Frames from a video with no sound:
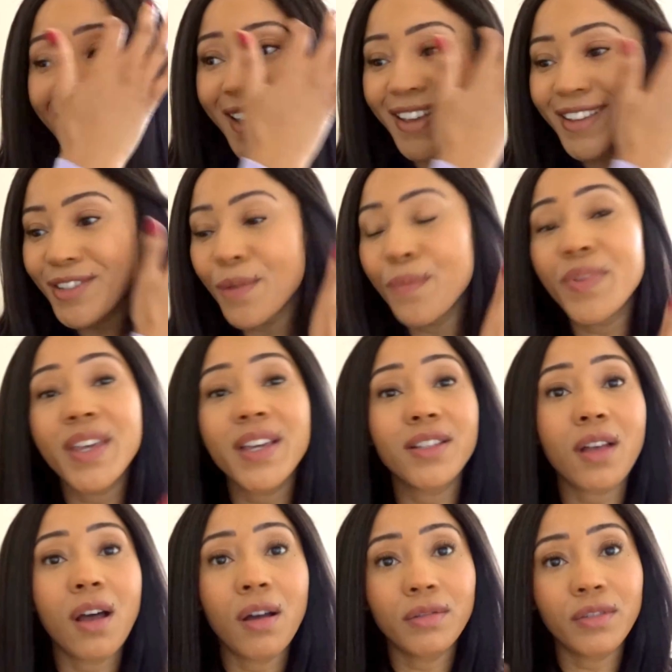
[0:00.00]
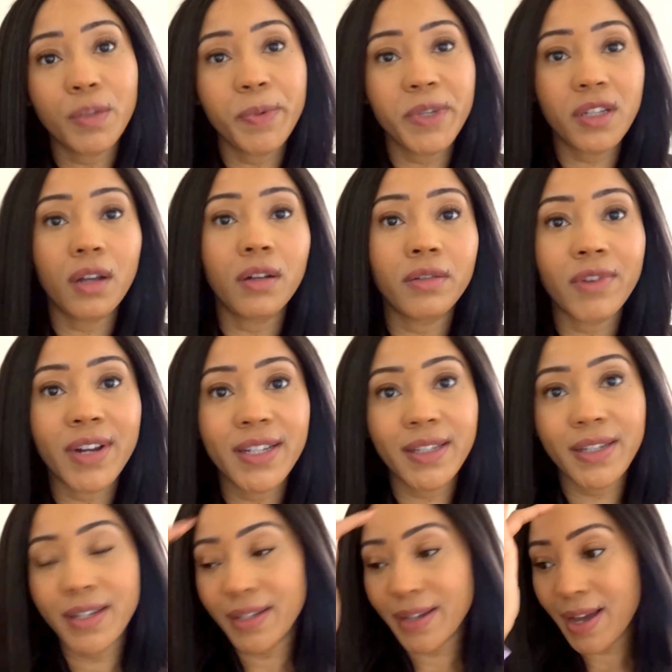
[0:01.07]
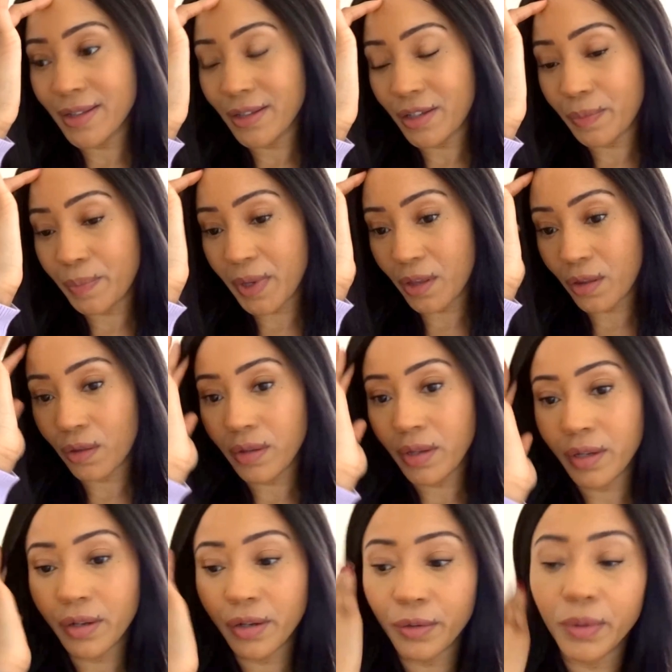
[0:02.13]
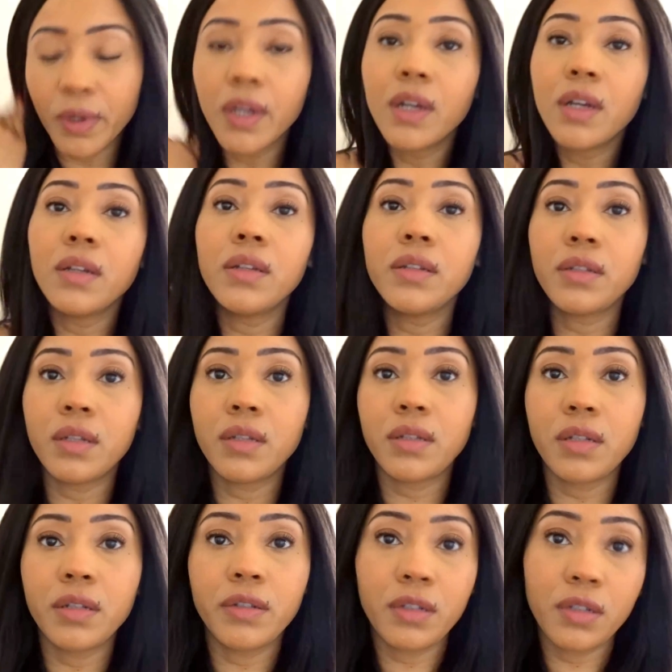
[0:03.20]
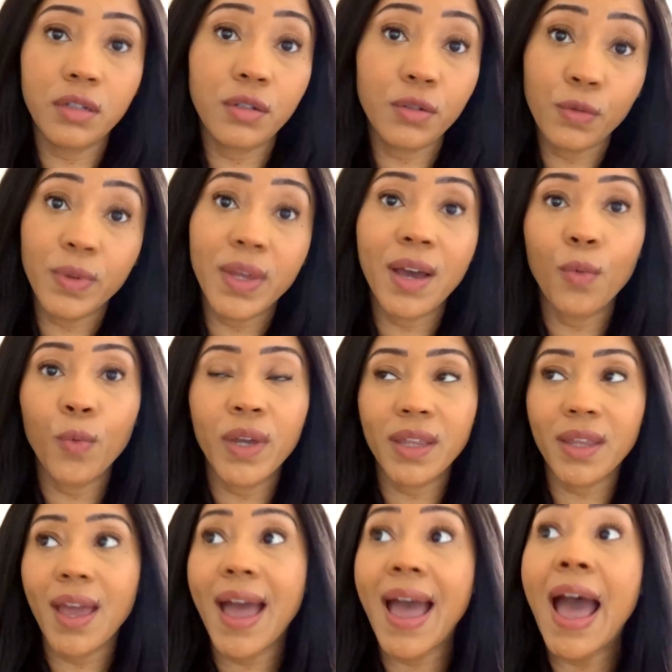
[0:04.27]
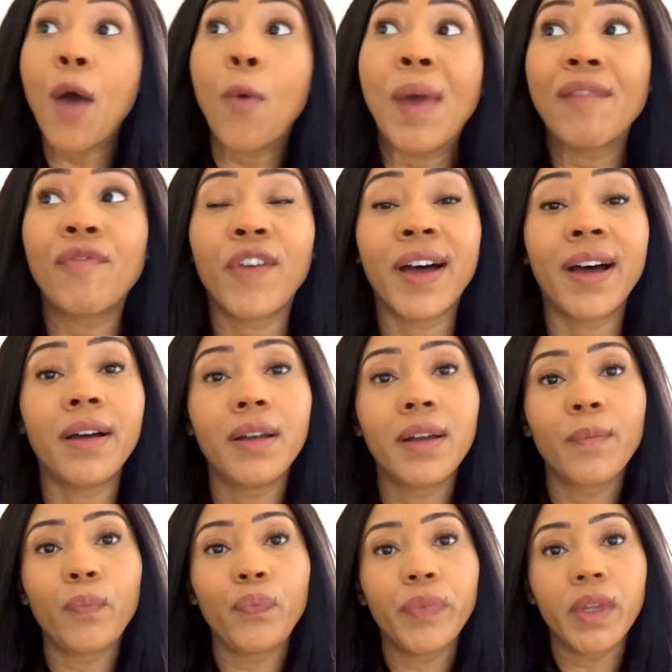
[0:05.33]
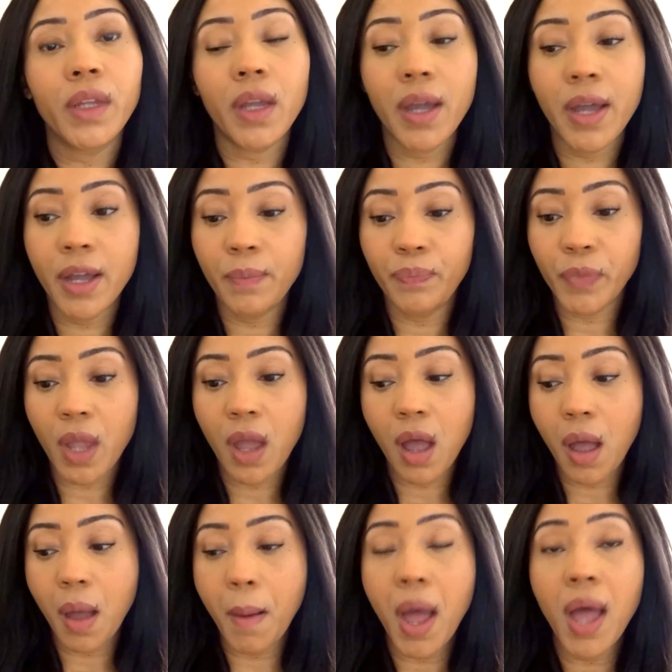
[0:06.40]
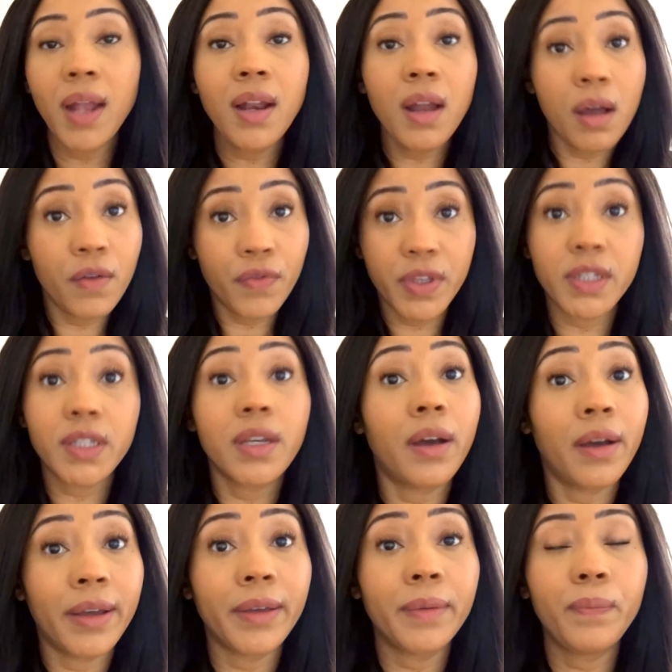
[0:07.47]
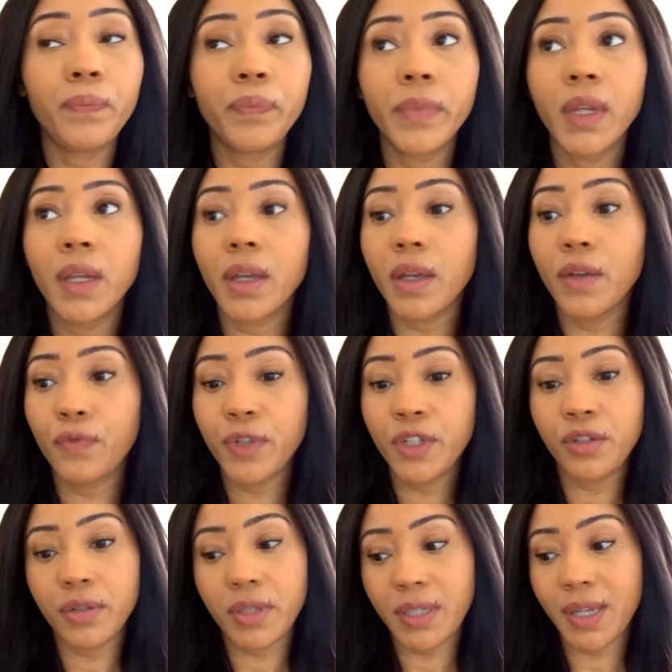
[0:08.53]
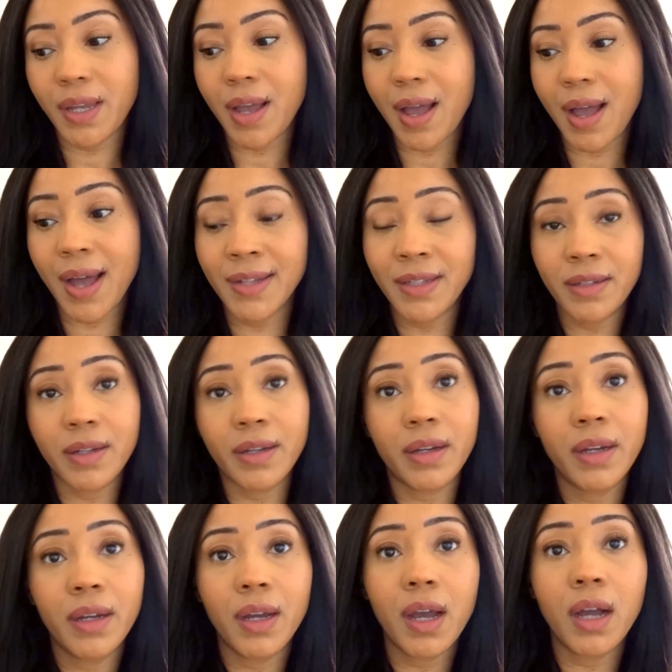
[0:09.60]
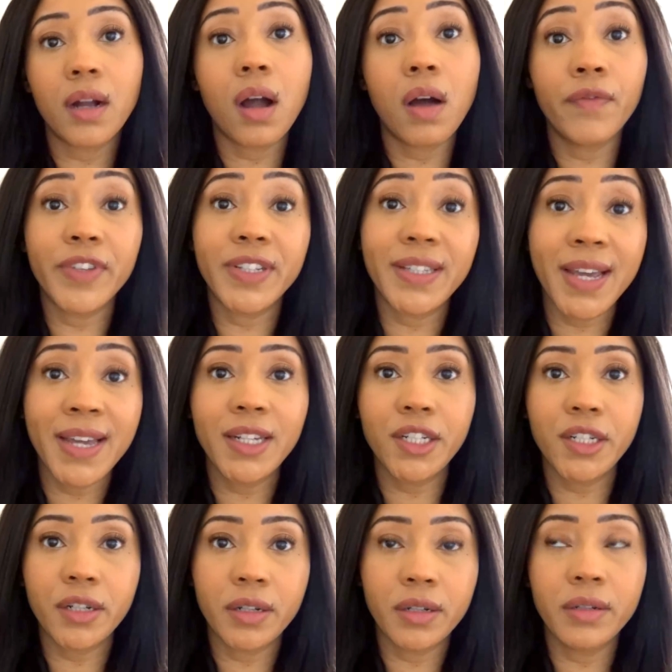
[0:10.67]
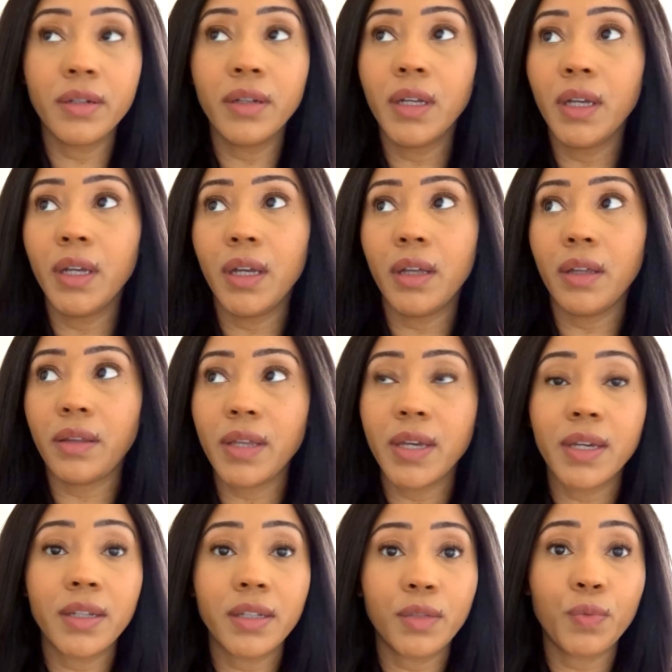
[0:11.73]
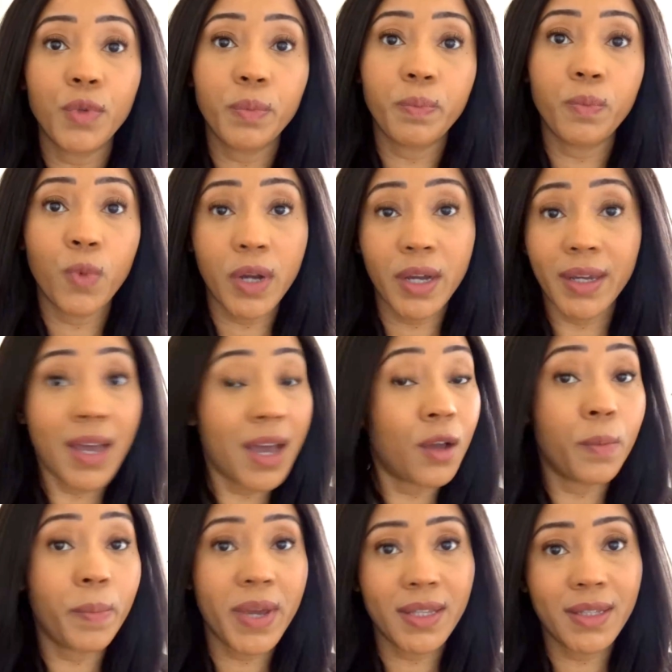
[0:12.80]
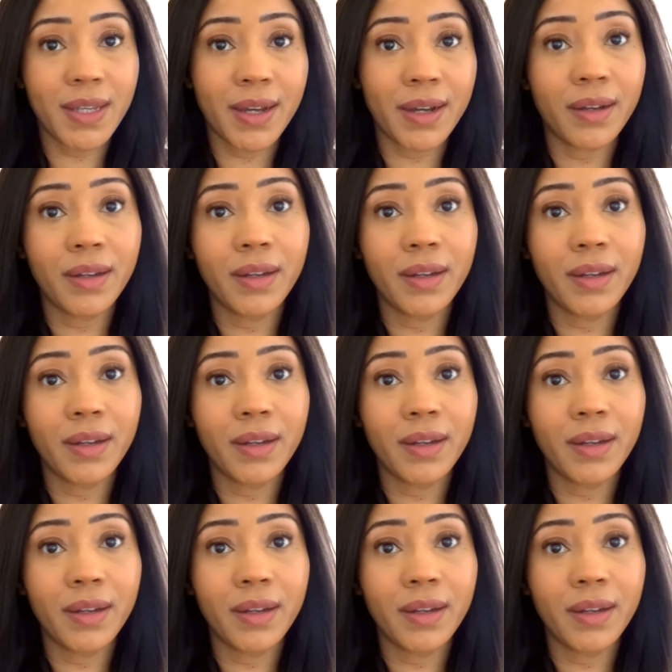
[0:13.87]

Some things aren't to be tolerated and to be, you know, to do that with. However, a lot of the time, if we just had a conversation, things would work out better.